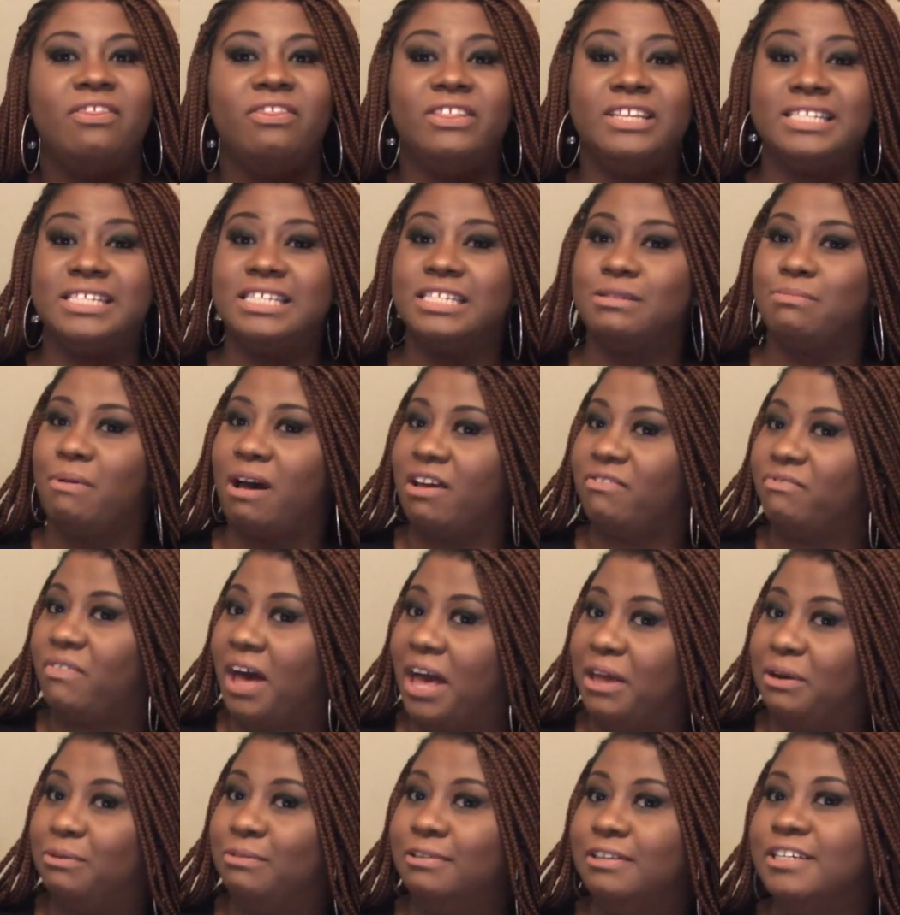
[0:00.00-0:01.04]
This is my
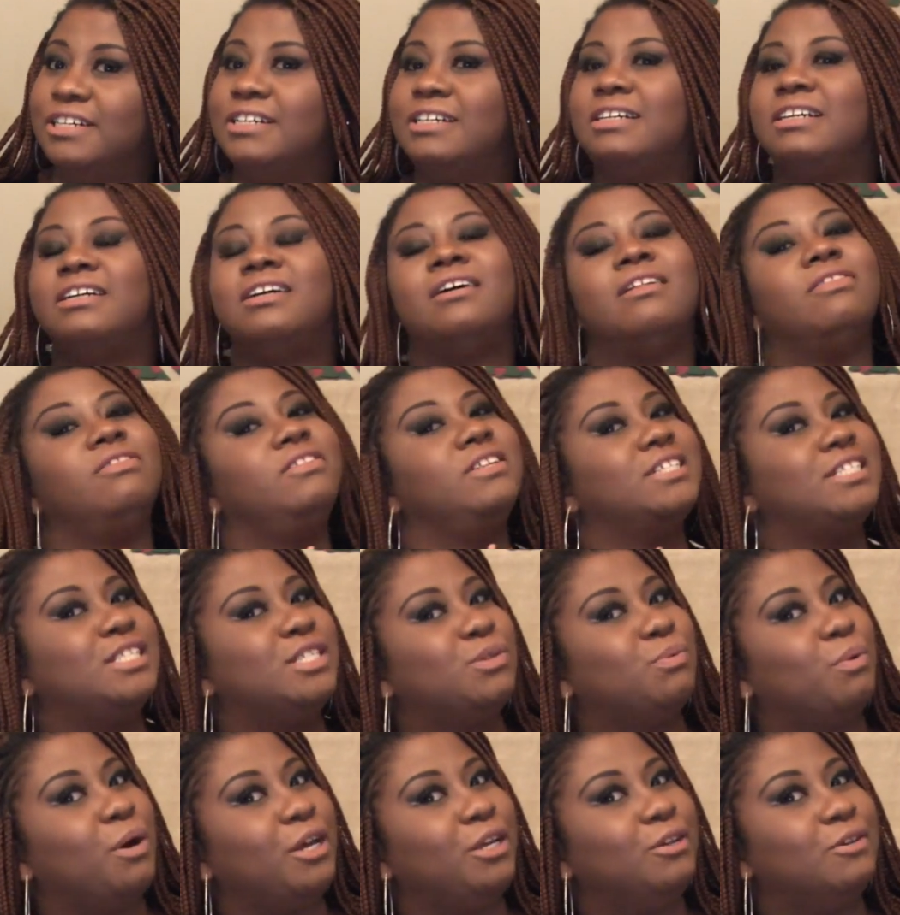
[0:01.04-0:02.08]
final look. This
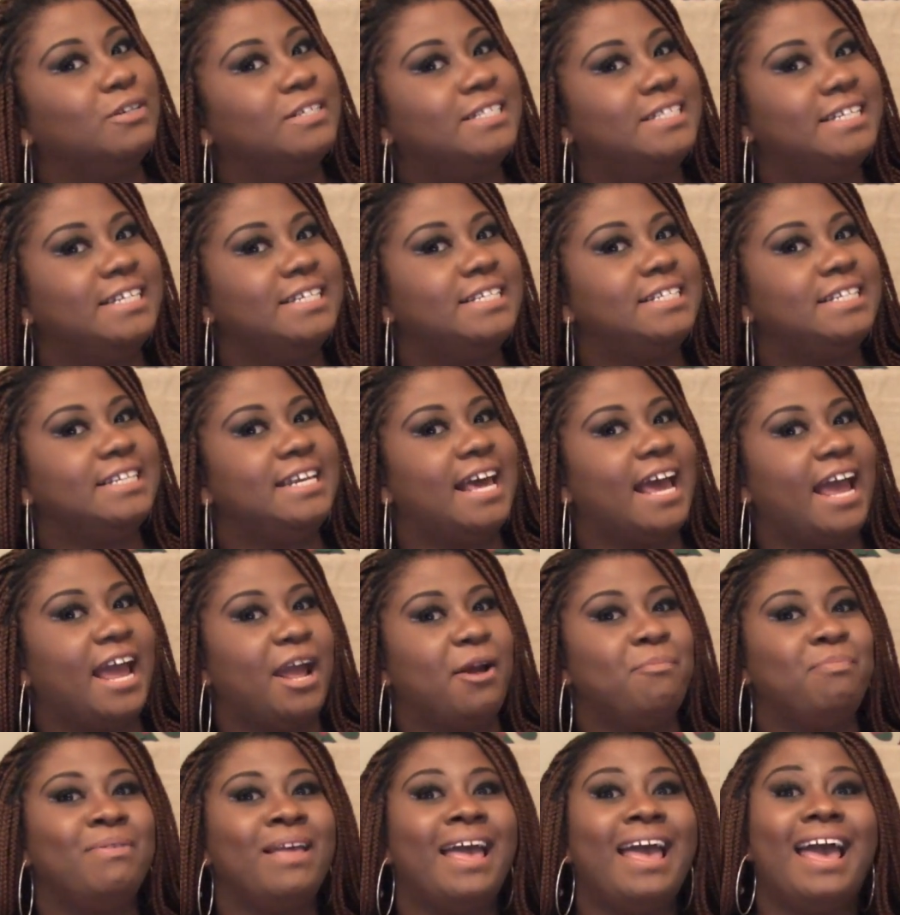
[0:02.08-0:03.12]
is what you'll see
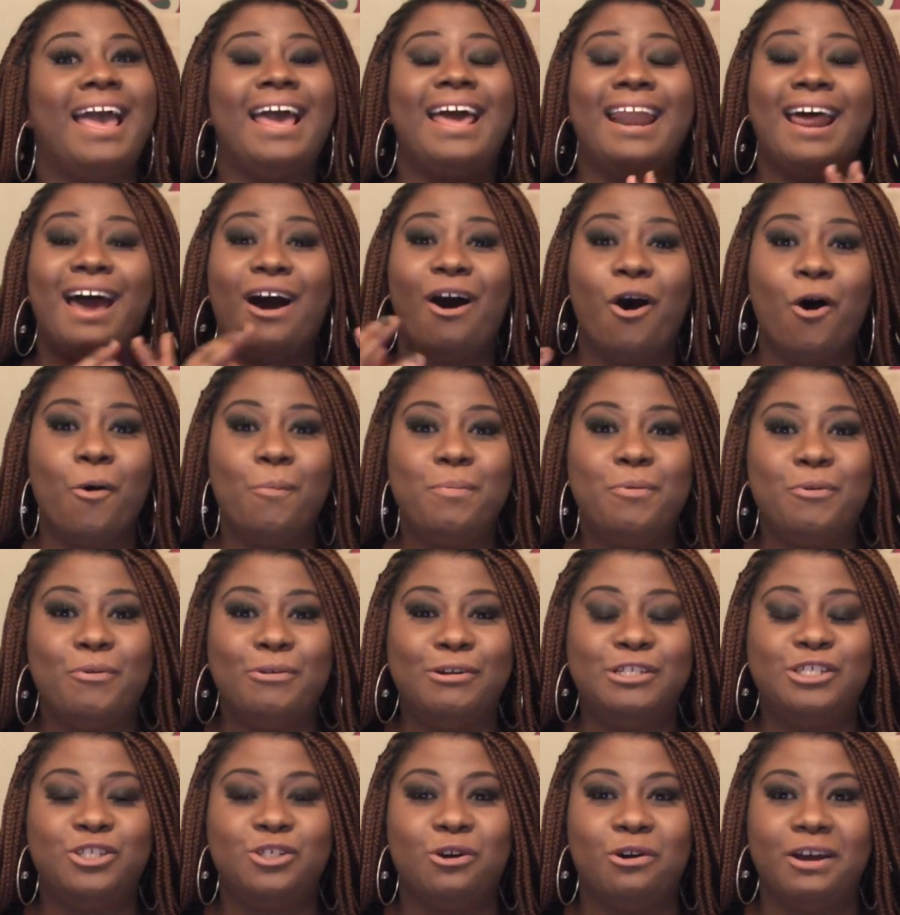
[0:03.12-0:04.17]
today, and I hope you
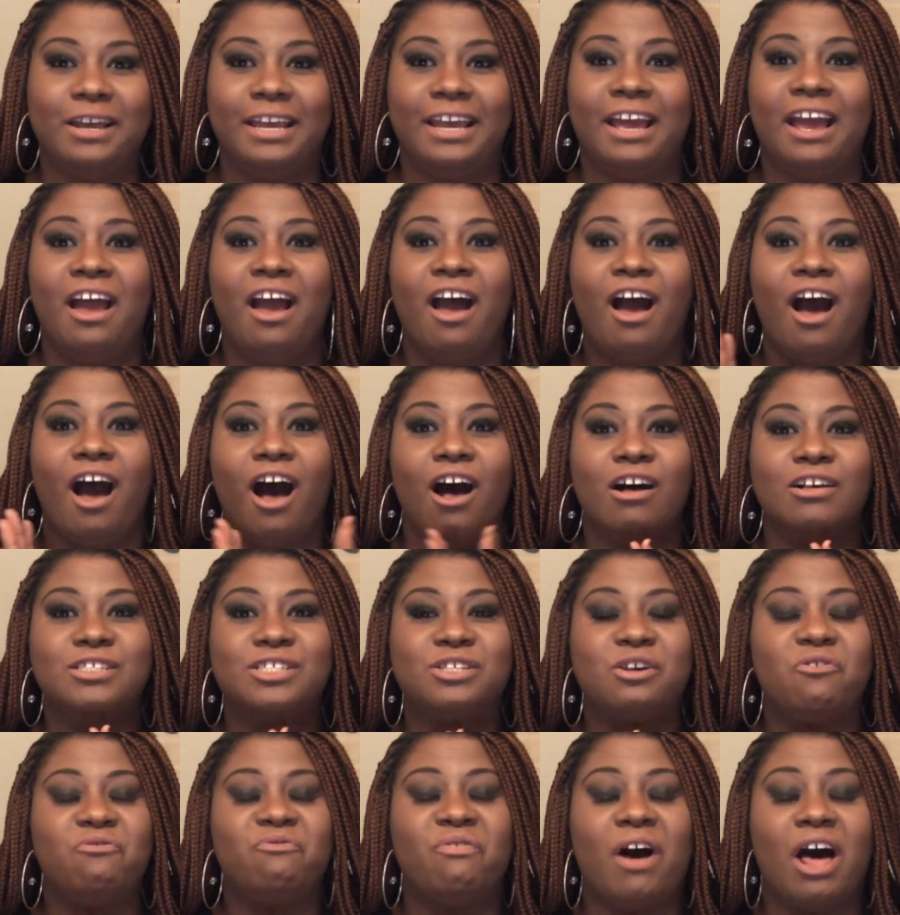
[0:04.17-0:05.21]
enjoy it.
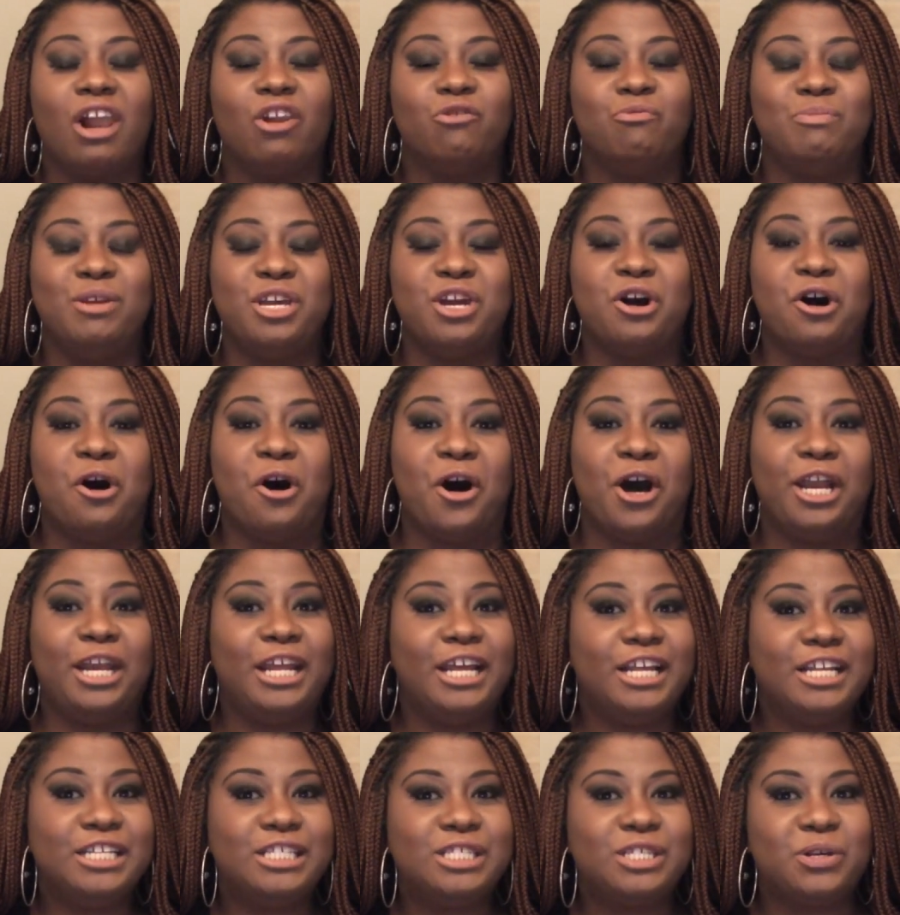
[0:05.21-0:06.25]
Also follow me on
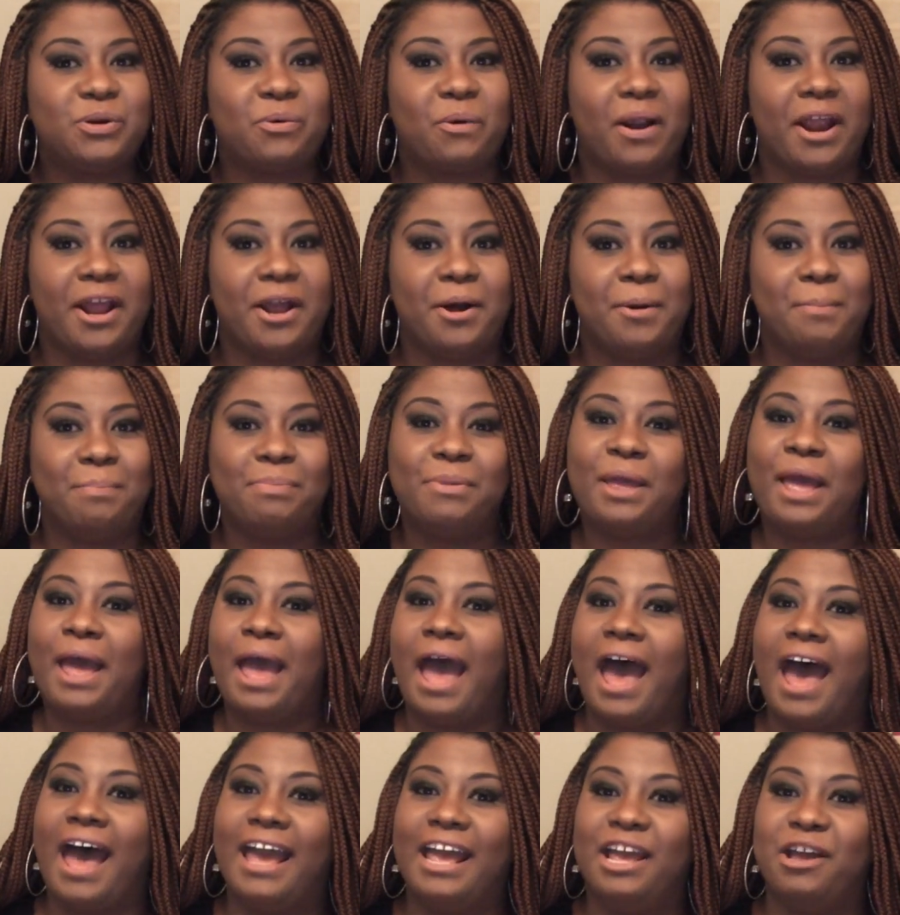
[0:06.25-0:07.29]
Instagram.
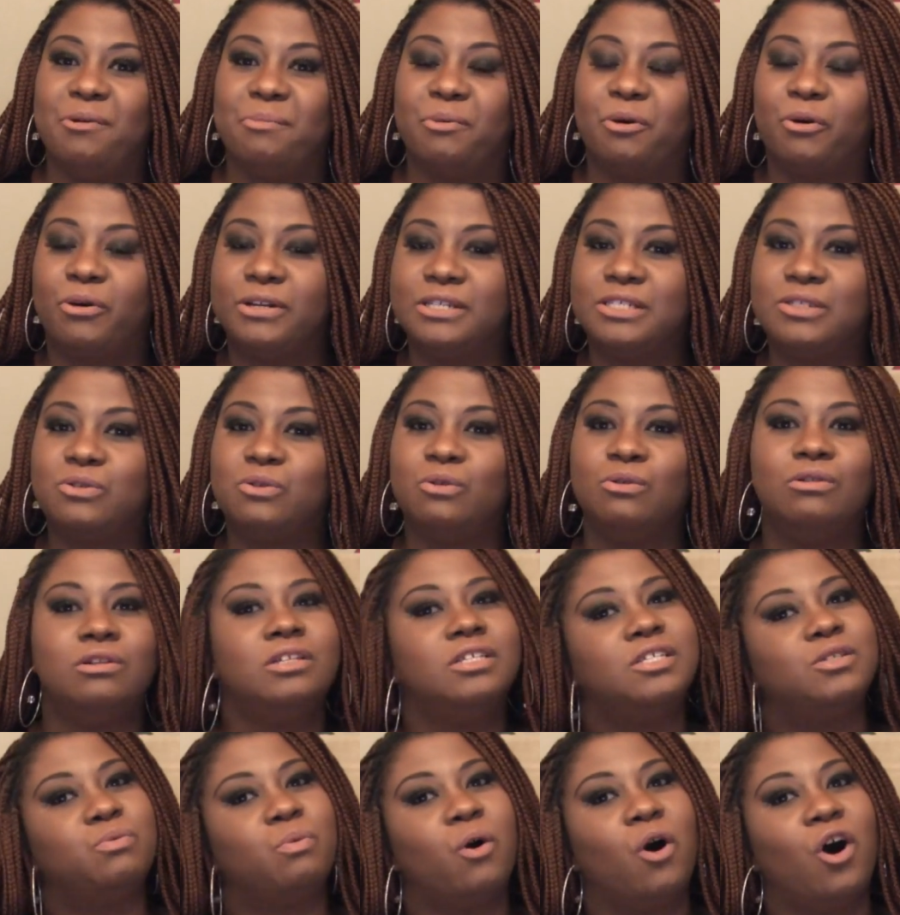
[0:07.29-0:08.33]
I am
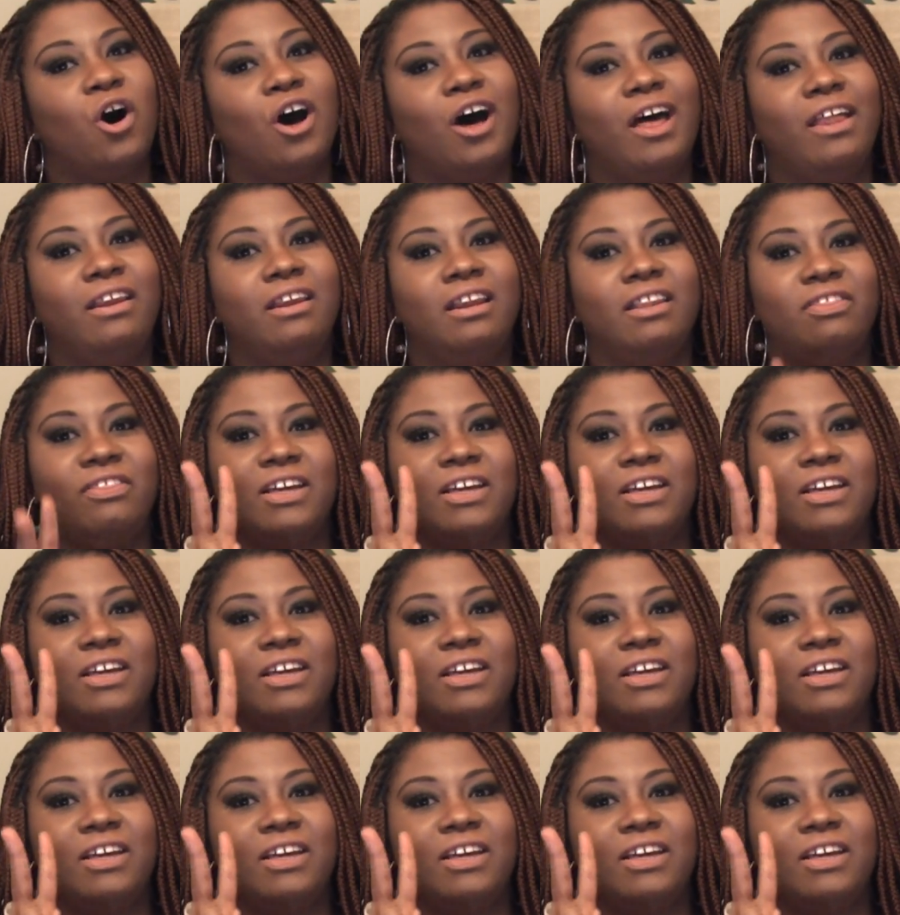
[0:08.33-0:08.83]
Krystal Swann.